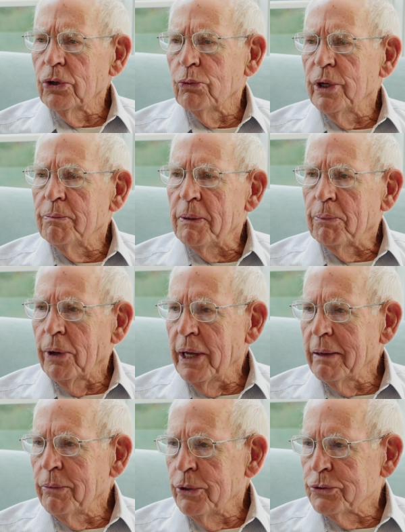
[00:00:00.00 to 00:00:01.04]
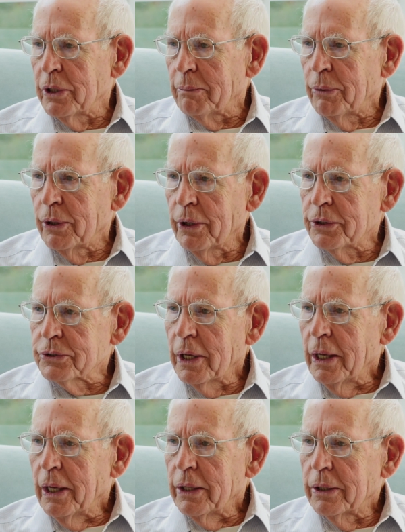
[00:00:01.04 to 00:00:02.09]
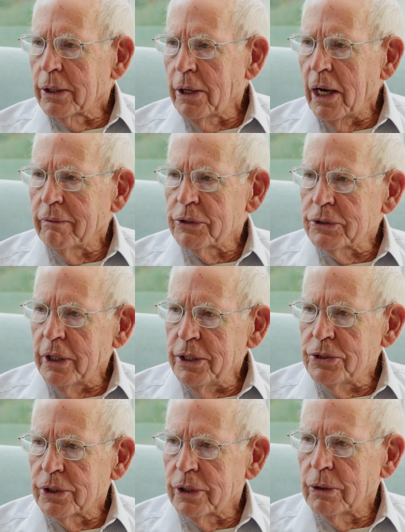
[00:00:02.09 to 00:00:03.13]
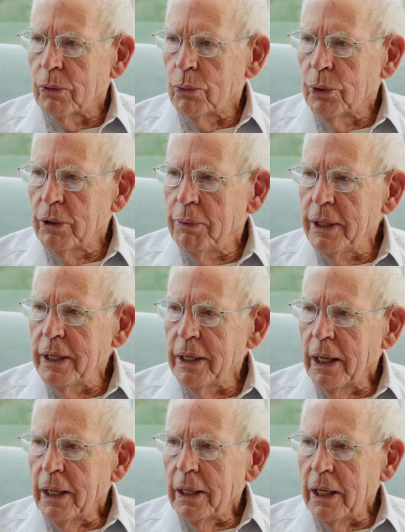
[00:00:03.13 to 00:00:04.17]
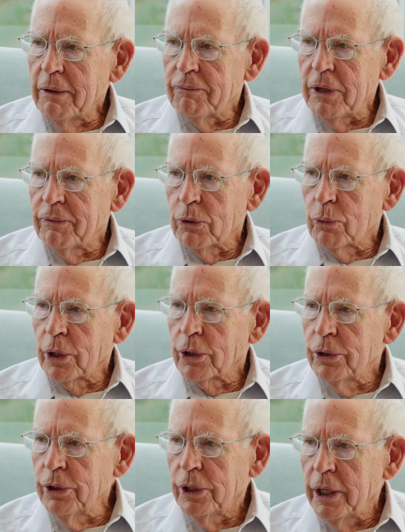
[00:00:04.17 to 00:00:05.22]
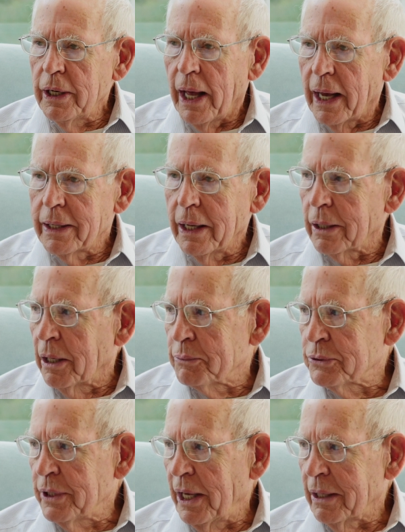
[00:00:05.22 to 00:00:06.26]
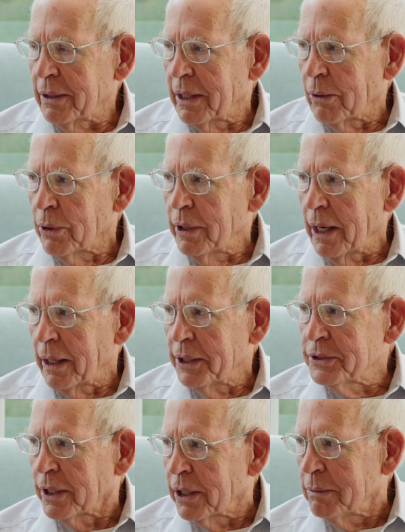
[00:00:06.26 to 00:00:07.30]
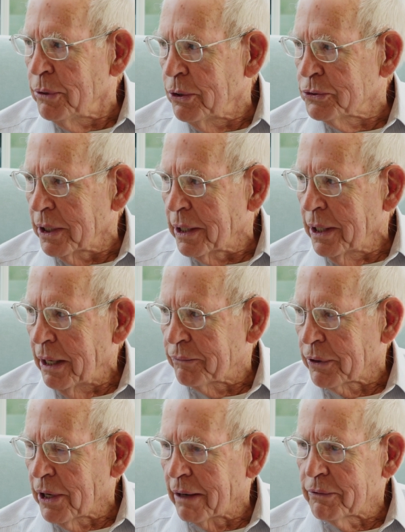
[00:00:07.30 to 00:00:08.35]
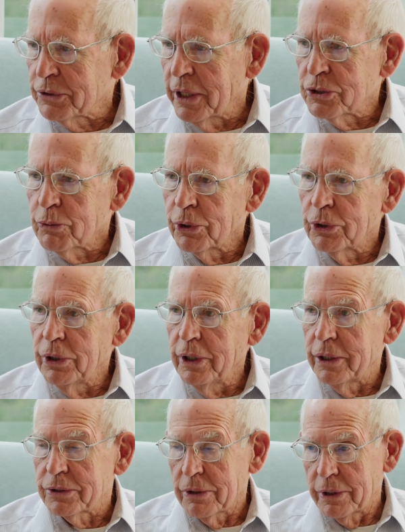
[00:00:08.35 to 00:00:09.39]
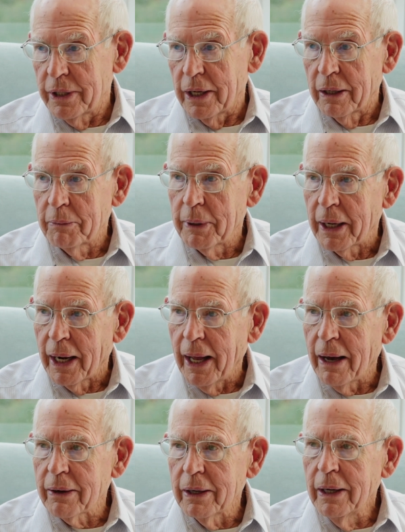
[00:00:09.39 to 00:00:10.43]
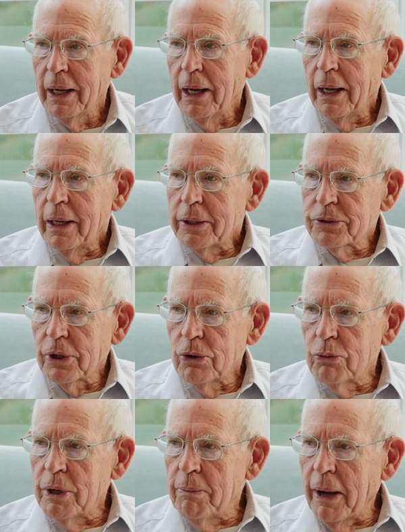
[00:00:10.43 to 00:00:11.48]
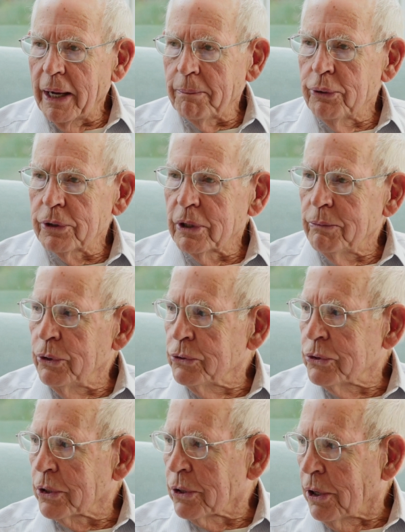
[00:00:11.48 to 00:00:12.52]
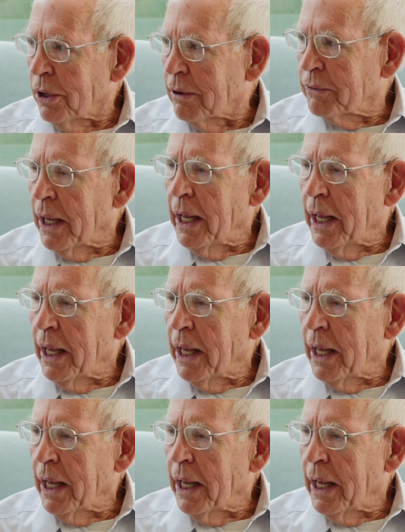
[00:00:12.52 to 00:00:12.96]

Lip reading: that we'd be playing music because the conversation would be, if it were good, I'd get upset that we're not listening to the music. If the conversation were good, it's going to get a little bit louder. So we might put the music off.